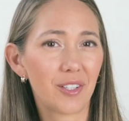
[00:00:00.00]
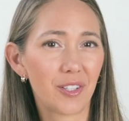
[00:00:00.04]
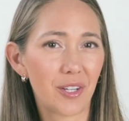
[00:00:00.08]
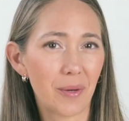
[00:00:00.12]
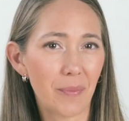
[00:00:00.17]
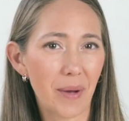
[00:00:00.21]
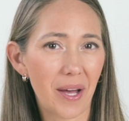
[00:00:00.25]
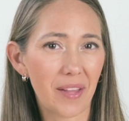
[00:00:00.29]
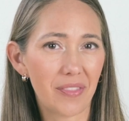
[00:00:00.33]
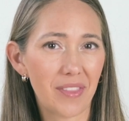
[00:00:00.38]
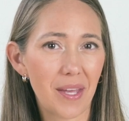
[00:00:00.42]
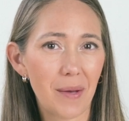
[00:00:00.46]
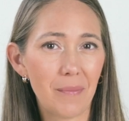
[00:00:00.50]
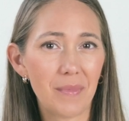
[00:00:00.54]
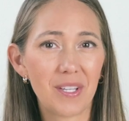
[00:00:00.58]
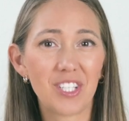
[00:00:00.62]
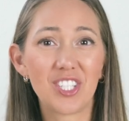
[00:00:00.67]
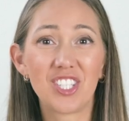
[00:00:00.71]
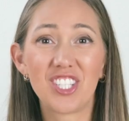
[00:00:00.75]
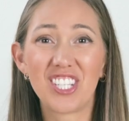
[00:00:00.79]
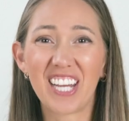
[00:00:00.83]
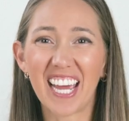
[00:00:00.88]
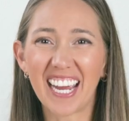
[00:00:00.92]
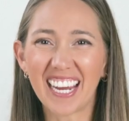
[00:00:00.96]
learn about them,
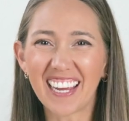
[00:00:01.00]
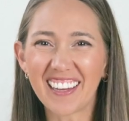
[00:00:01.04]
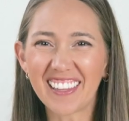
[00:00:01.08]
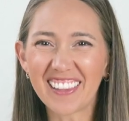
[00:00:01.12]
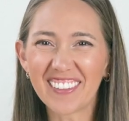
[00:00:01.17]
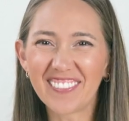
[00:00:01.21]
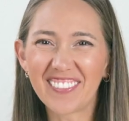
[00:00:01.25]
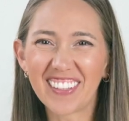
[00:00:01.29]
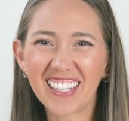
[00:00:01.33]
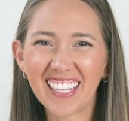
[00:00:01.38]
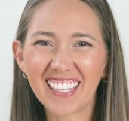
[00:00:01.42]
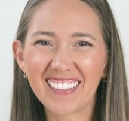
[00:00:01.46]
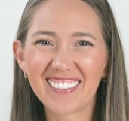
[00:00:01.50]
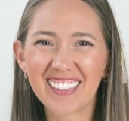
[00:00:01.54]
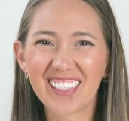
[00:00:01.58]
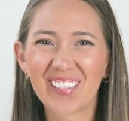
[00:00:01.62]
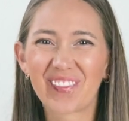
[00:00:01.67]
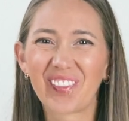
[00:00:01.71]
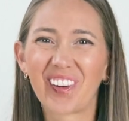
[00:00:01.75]
check out the videos